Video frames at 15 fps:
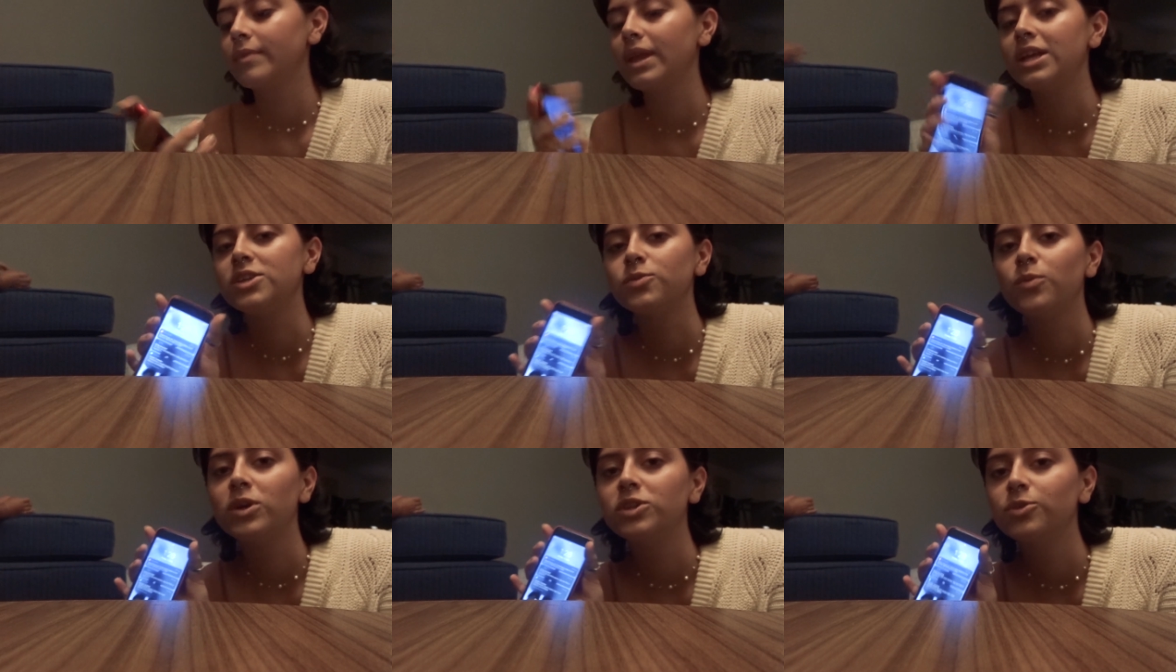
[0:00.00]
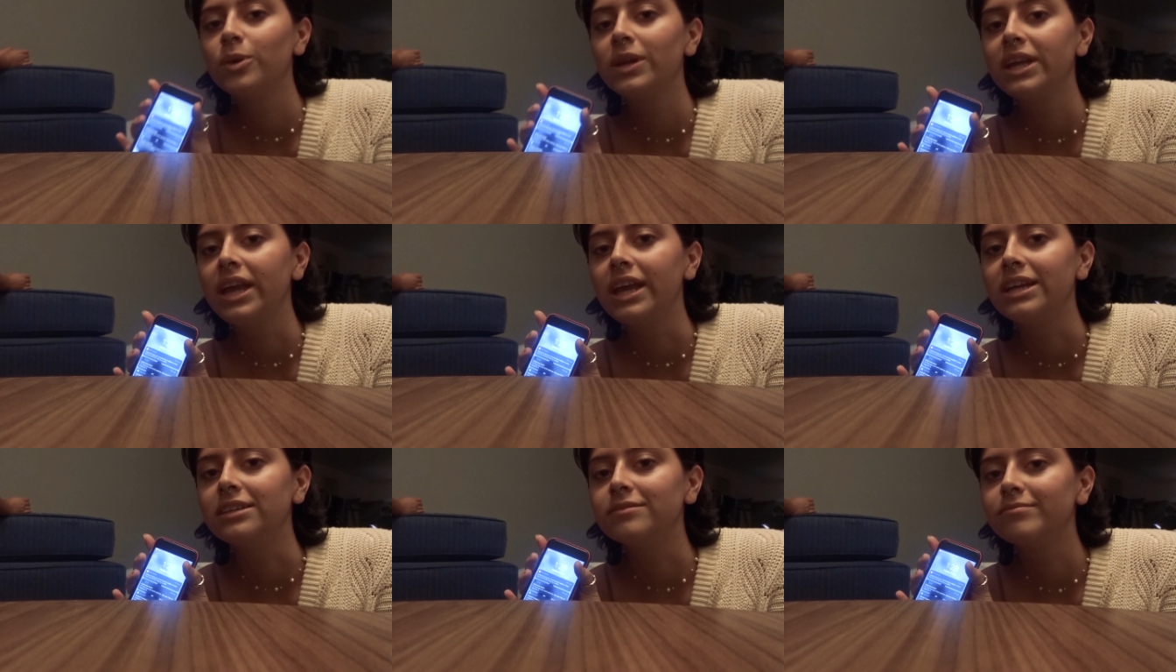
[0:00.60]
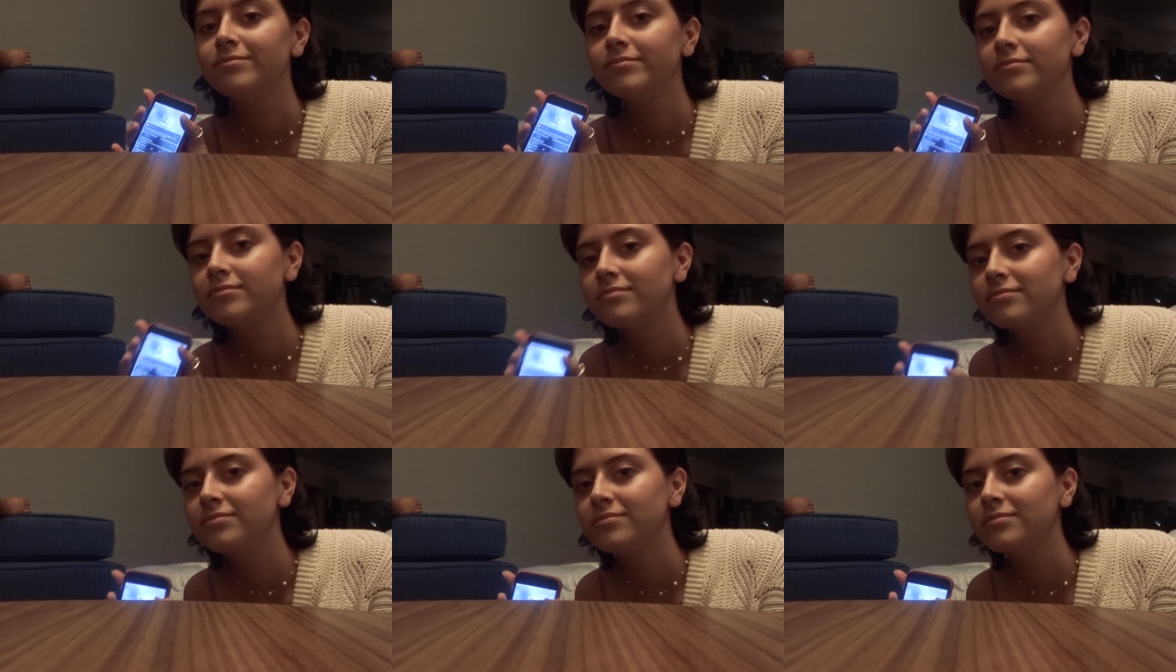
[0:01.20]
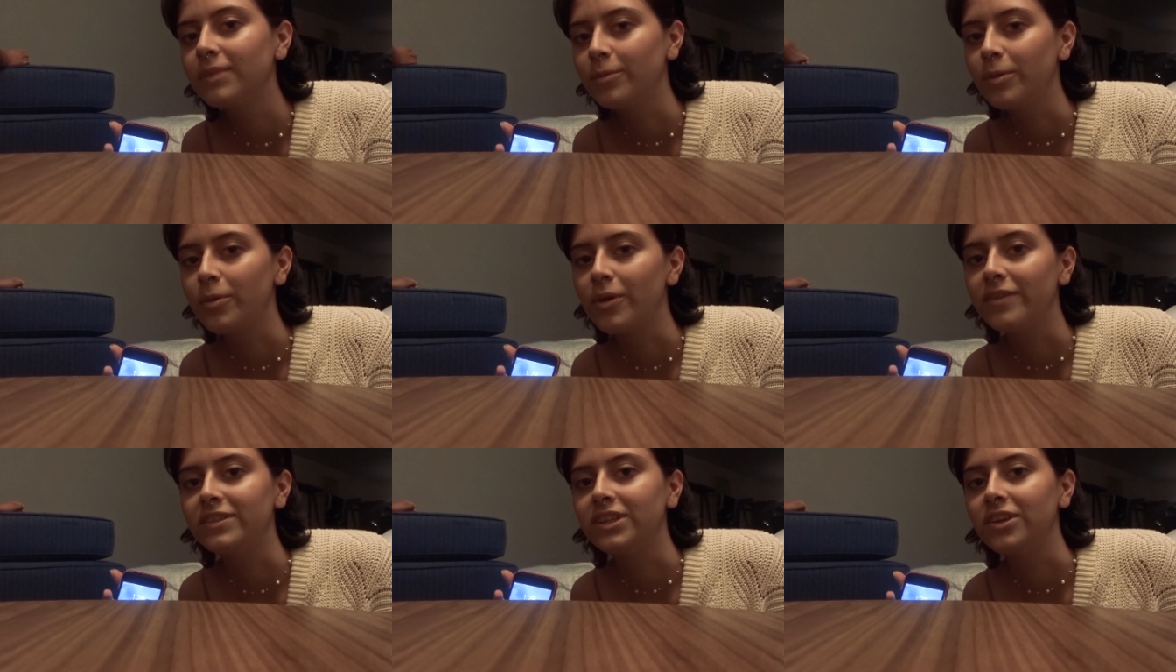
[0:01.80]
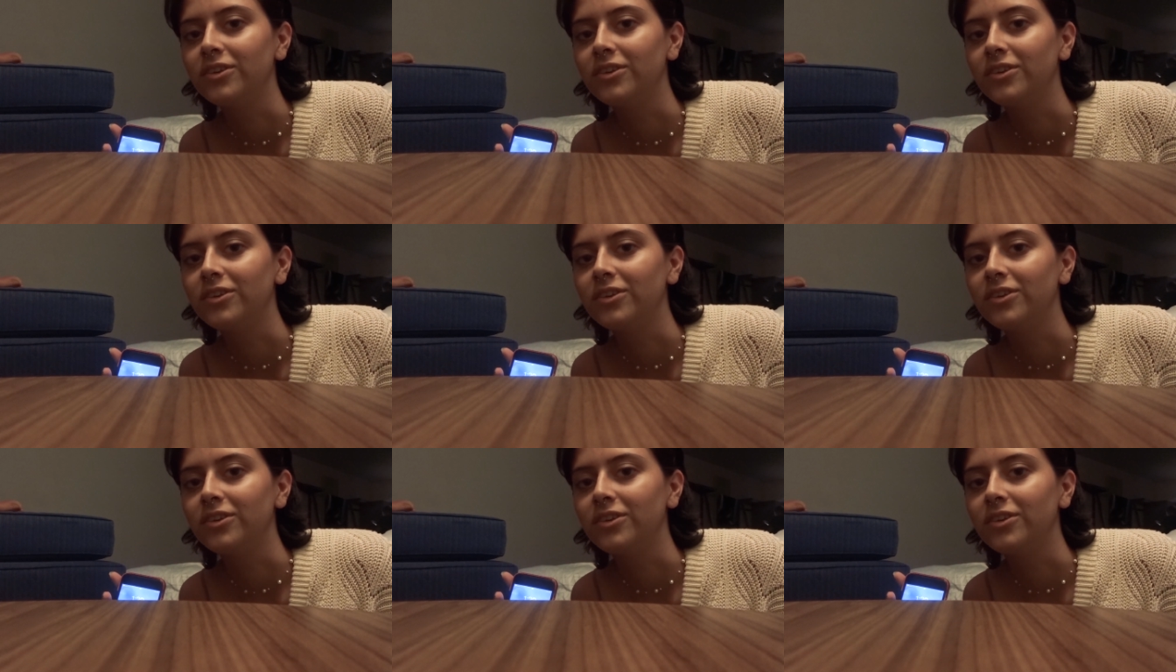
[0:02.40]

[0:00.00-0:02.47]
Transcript: It's 1:28 and we arrived to